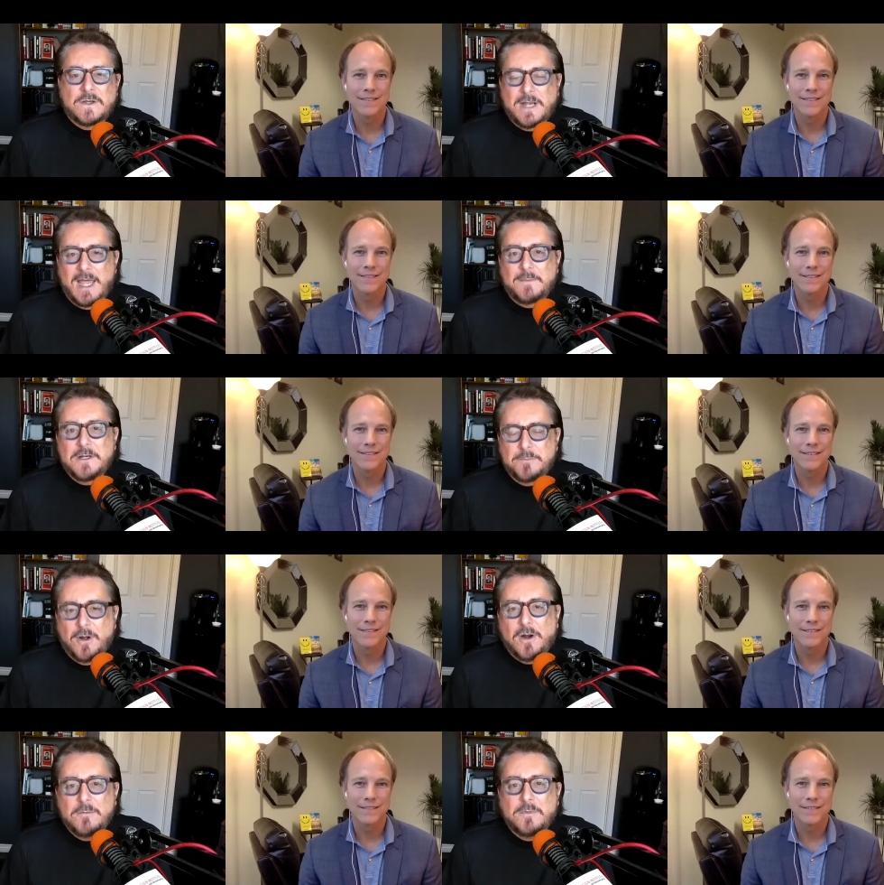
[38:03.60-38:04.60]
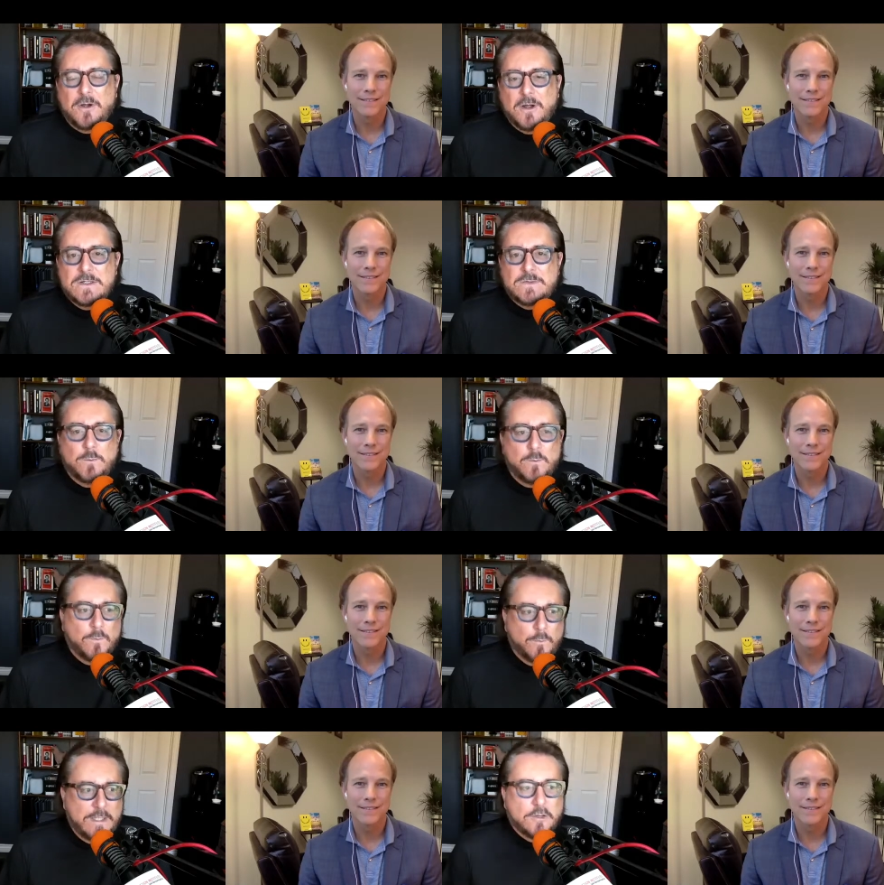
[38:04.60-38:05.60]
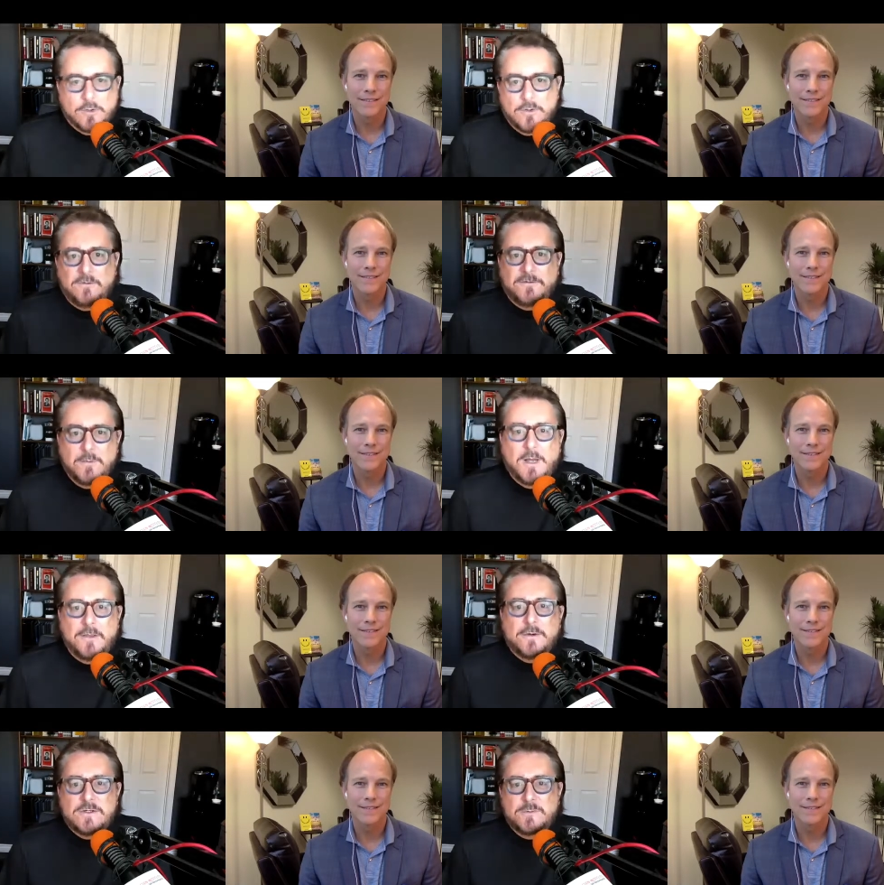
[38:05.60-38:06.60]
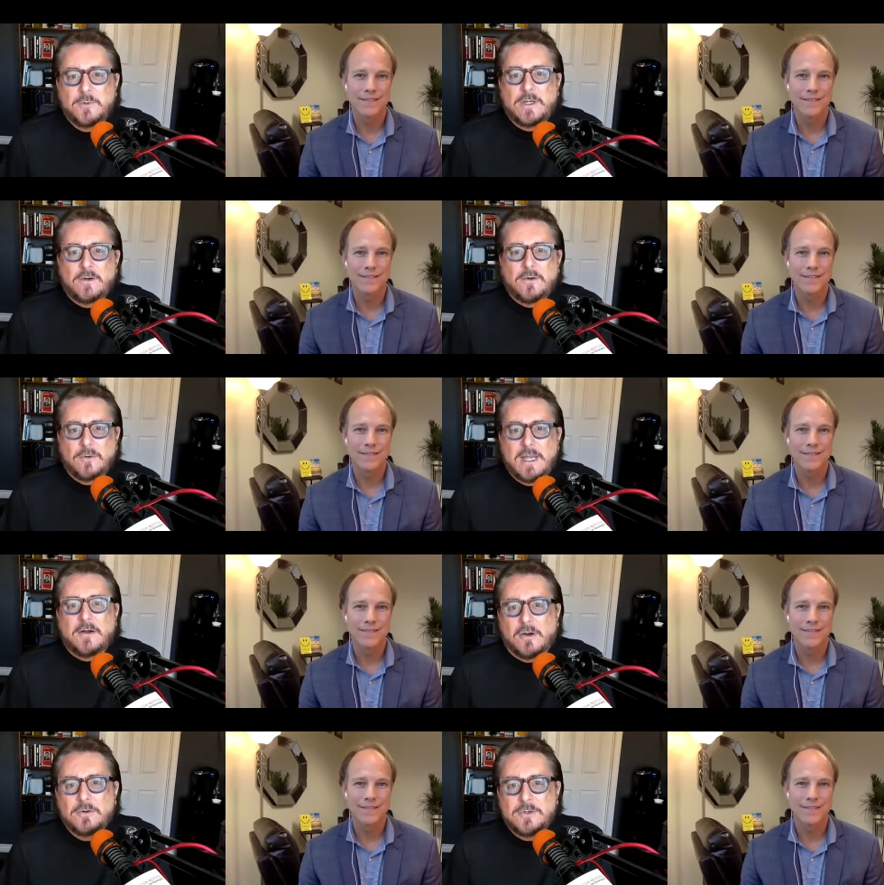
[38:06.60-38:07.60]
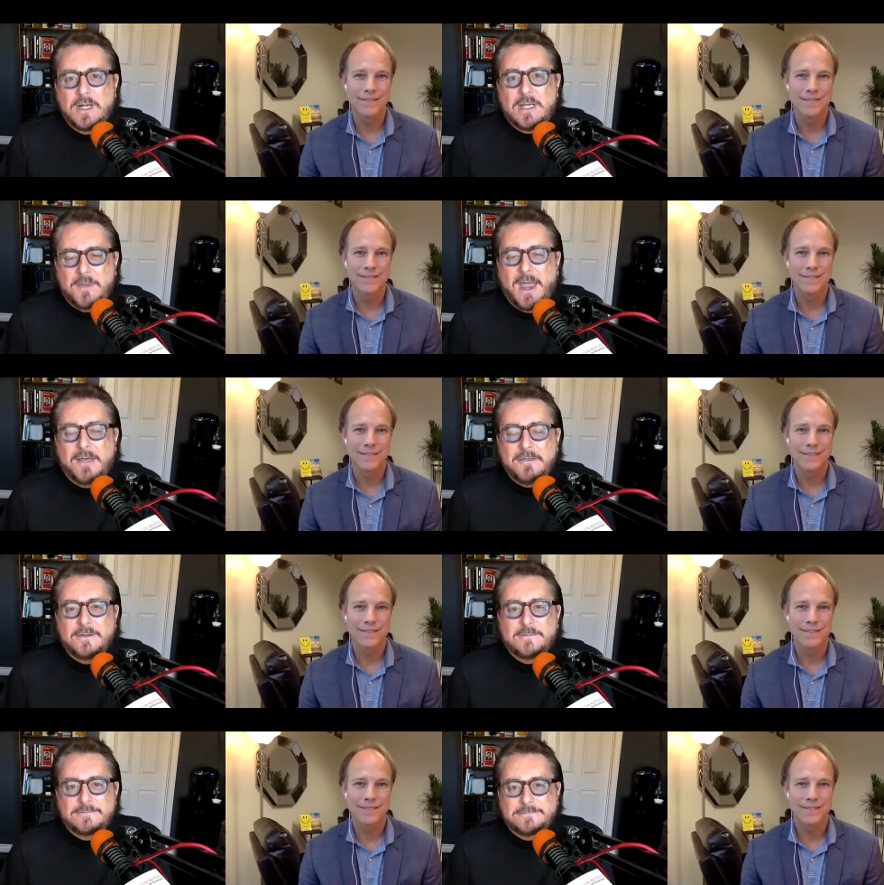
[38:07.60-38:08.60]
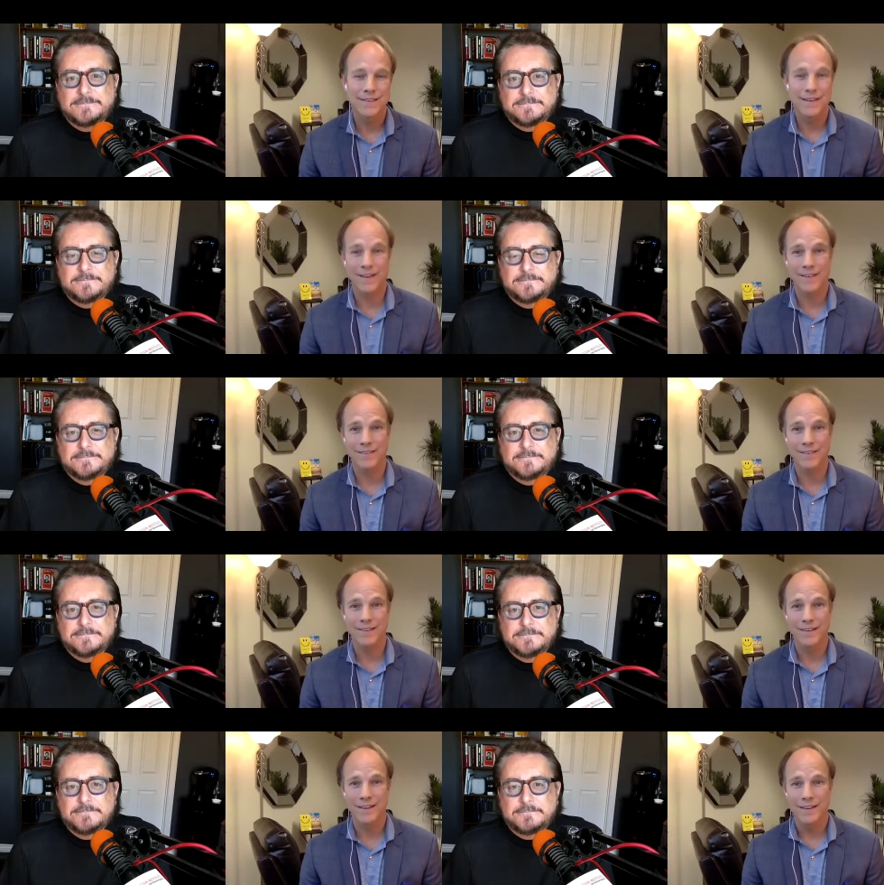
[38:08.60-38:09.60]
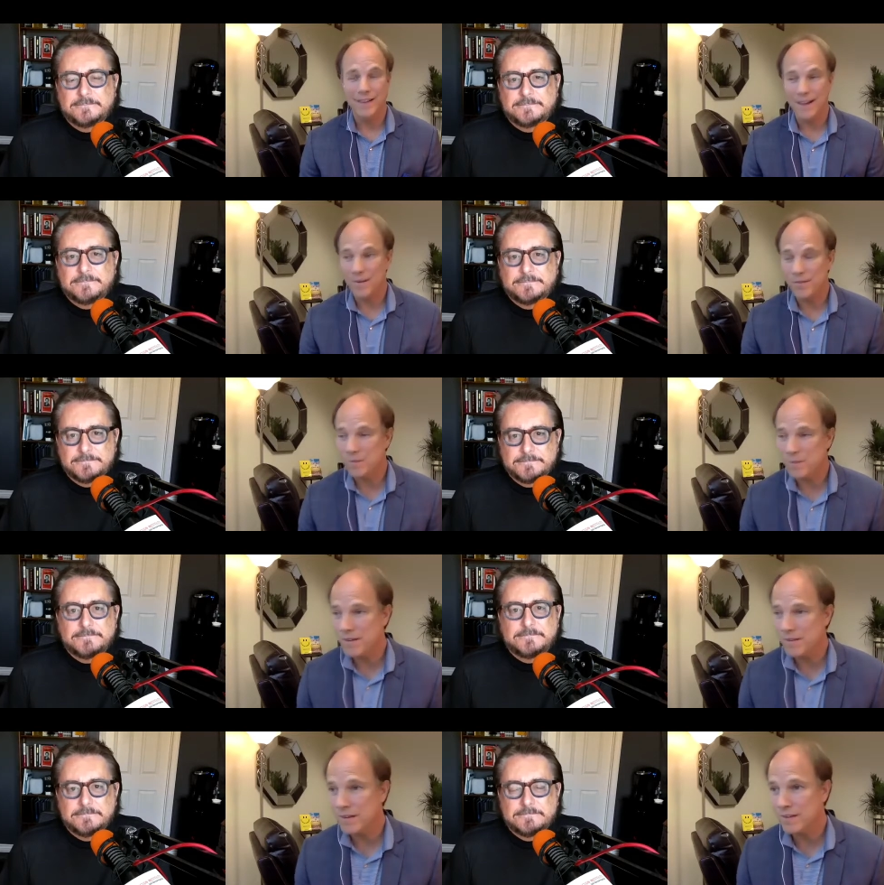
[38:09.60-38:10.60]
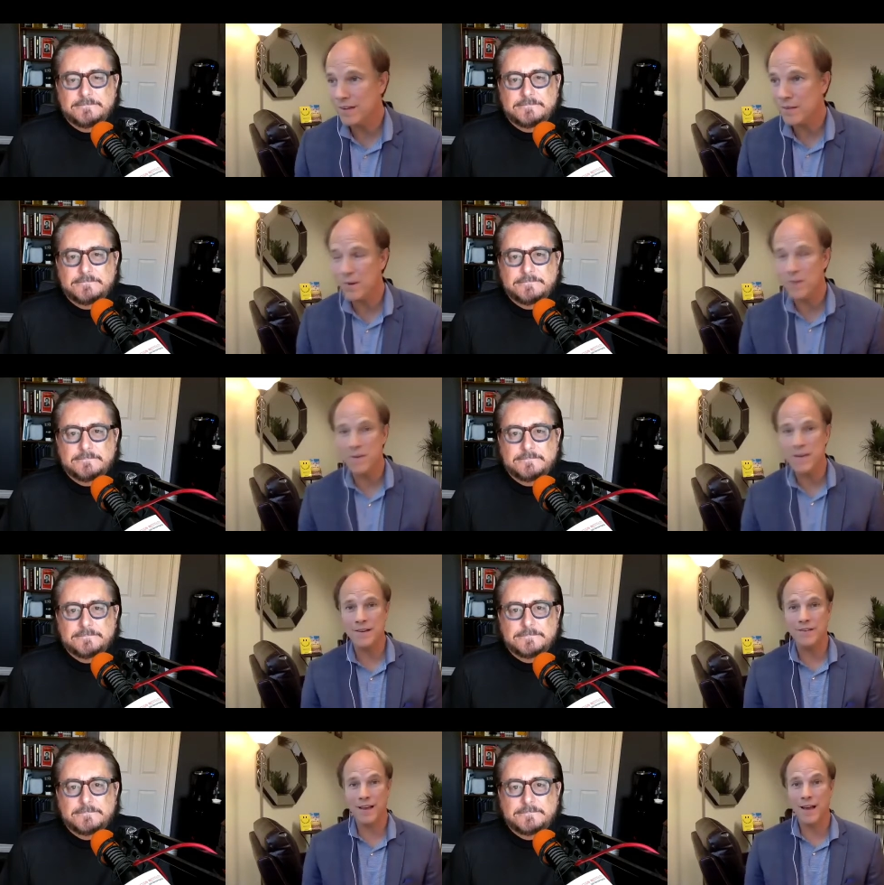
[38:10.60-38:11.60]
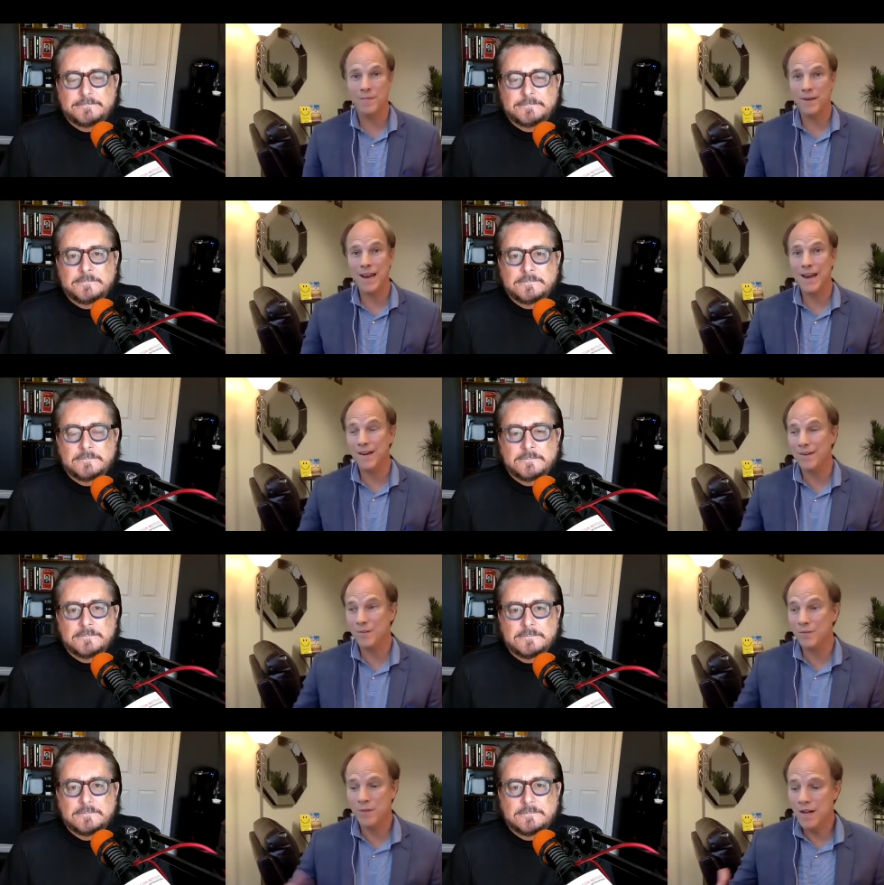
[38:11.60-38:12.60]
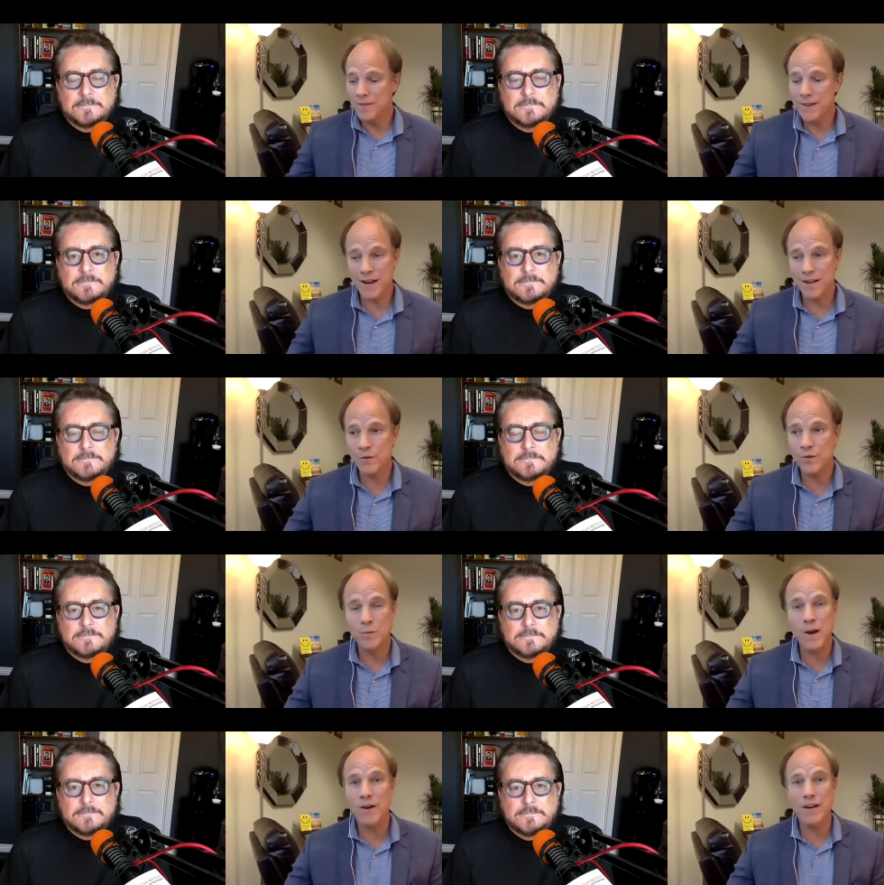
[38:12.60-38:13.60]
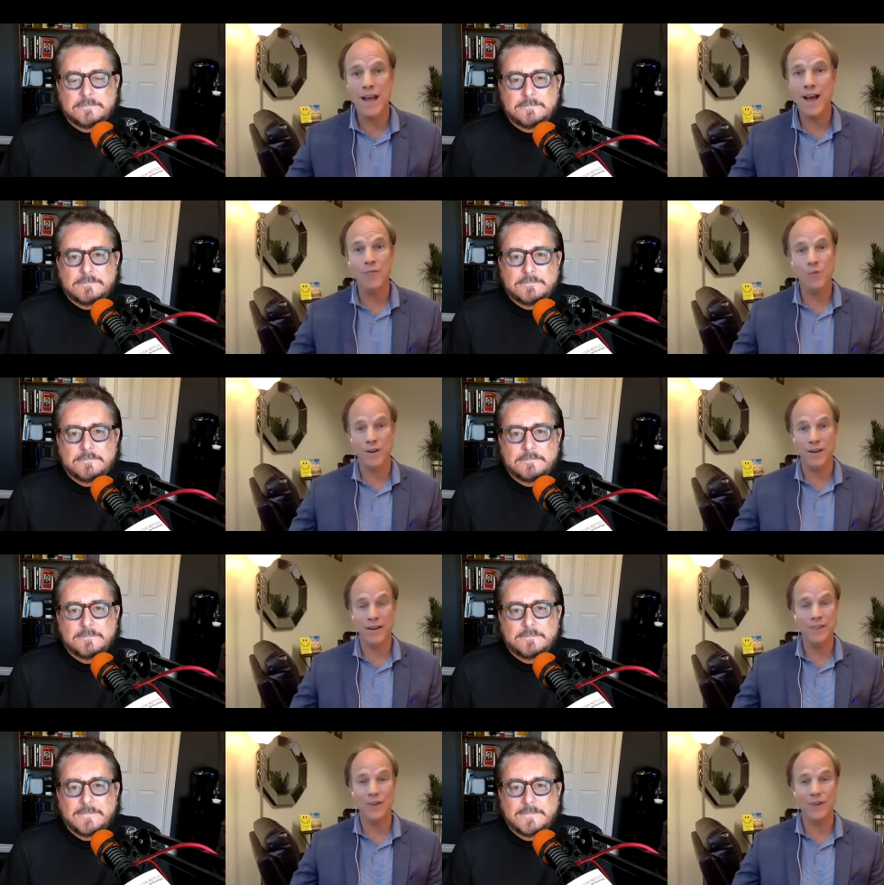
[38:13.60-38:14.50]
Speaker 1: to happen in part because we learn from others, but we create our own unique path.
Speaker 2: Yes. Yeah, if somebody says, I want to be Scott McKain, and the answer is we already have one, and he's